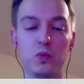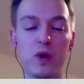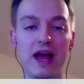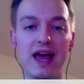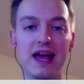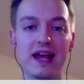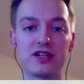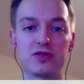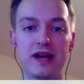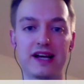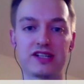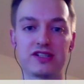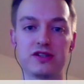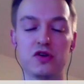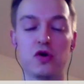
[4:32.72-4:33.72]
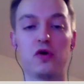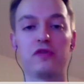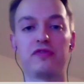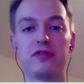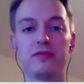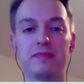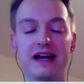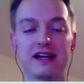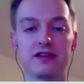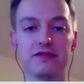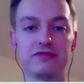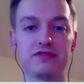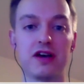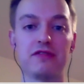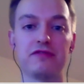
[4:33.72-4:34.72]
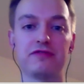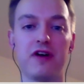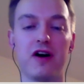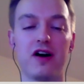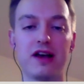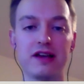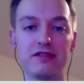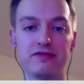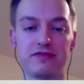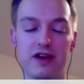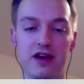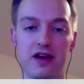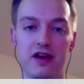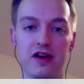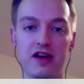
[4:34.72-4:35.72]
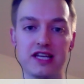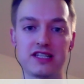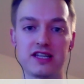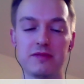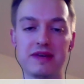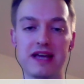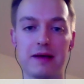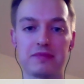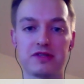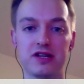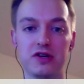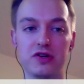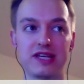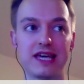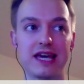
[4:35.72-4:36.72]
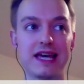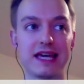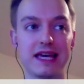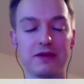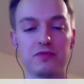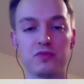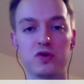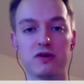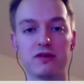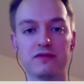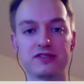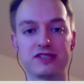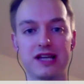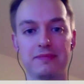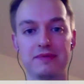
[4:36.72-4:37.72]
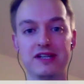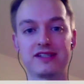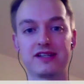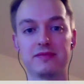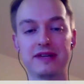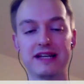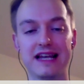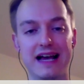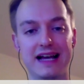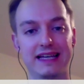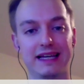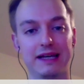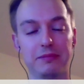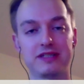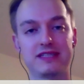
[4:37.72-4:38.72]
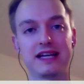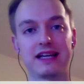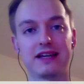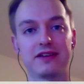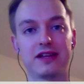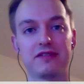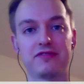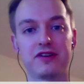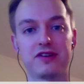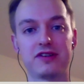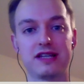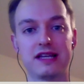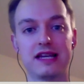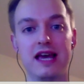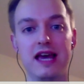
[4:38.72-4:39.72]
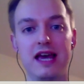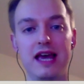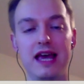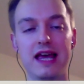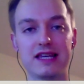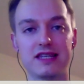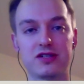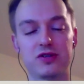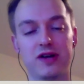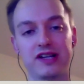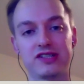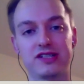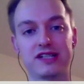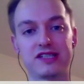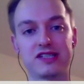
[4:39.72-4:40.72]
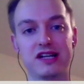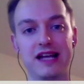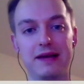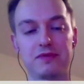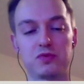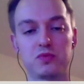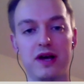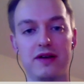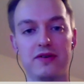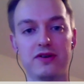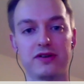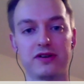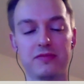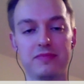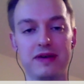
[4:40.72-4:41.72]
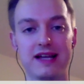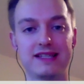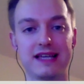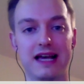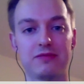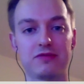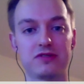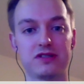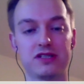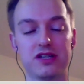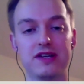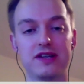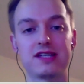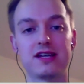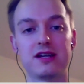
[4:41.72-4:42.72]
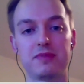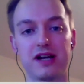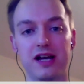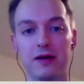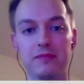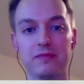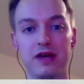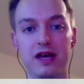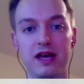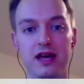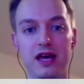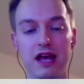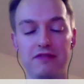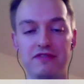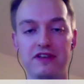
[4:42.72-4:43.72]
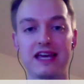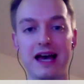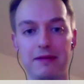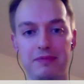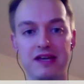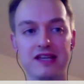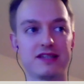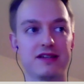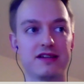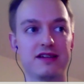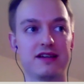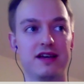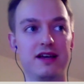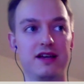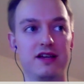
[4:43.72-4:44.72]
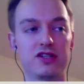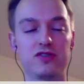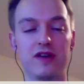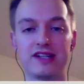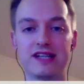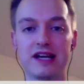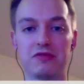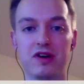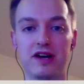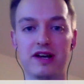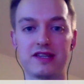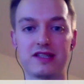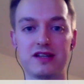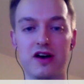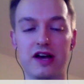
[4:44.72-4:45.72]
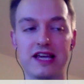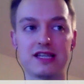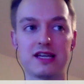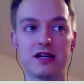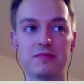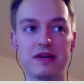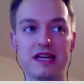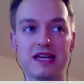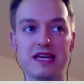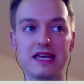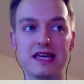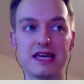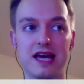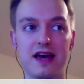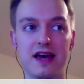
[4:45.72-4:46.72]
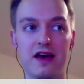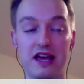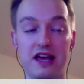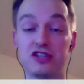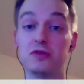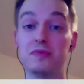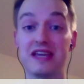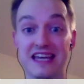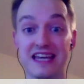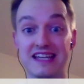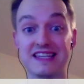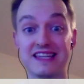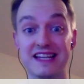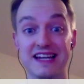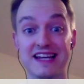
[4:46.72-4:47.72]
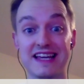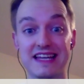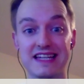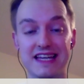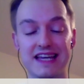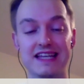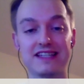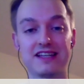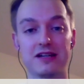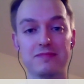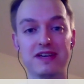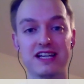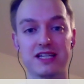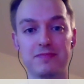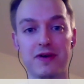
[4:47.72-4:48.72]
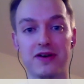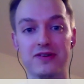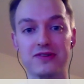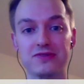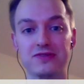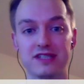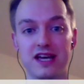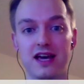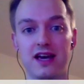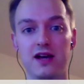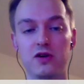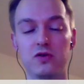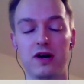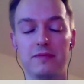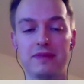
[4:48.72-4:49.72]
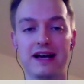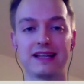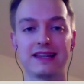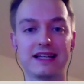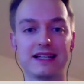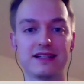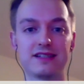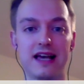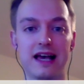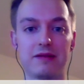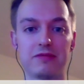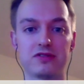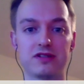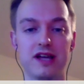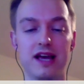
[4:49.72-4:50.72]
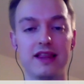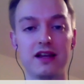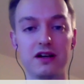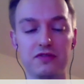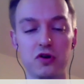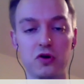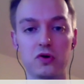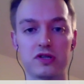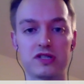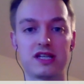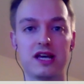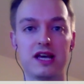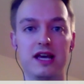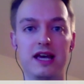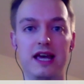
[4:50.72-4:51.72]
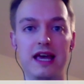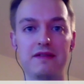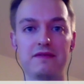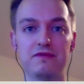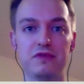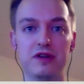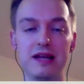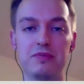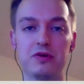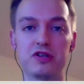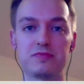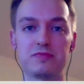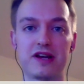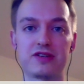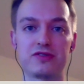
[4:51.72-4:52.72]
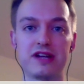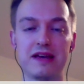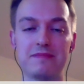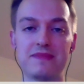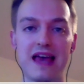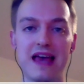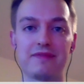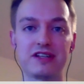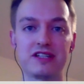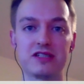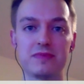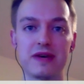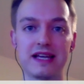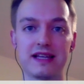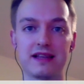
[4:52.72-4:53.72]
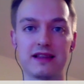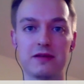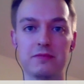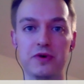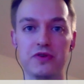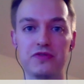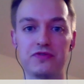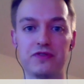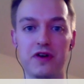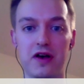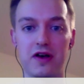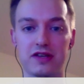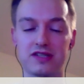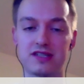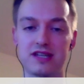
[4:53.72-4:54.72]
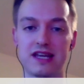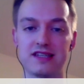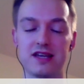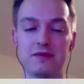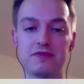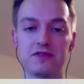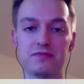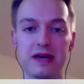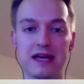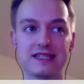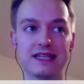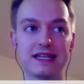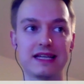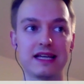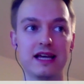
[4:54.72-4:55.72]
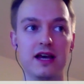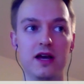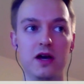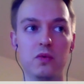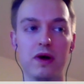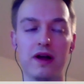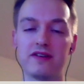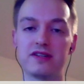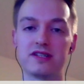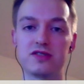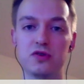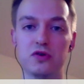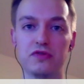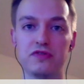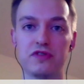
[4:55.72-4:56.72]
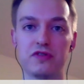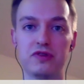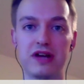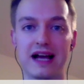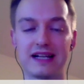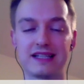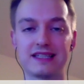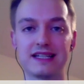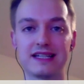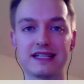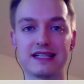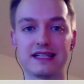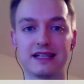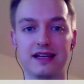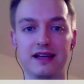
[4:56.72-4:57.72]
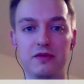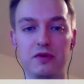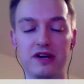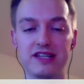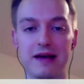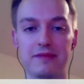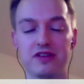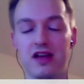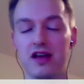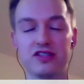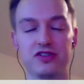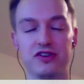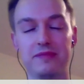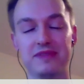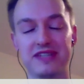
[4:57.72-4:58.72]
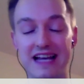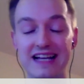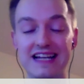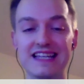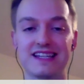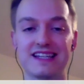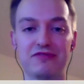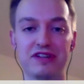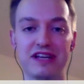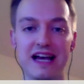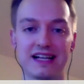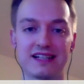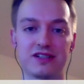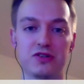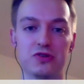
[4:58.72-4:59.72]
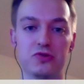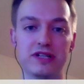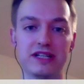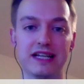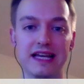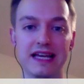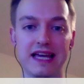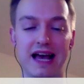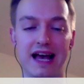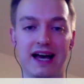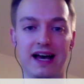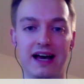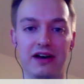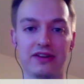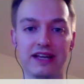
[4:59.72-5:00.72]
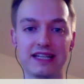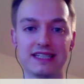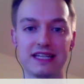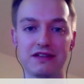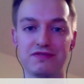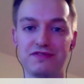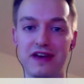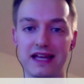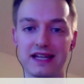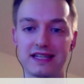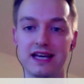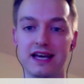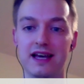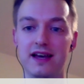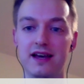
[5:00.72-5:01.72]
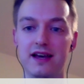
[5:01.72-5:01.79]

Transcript: where traction off the back of turn 5 is going to be absolutely key. And what Verstappen is going to be lacking, particularly on that first stint, is the traction as the laps wear on compared to Hamilton. So he's going to become, if the gap isn't stretched out right at the start, he's going to be, assuming he is in the lead, he's going to be exposed quite badly to Hamilton. And then, of course, it really puts pressure on him having to make the move first in terms of pitting, whereas sort of reacting whereas Mercedes can react accordingly how they see fit,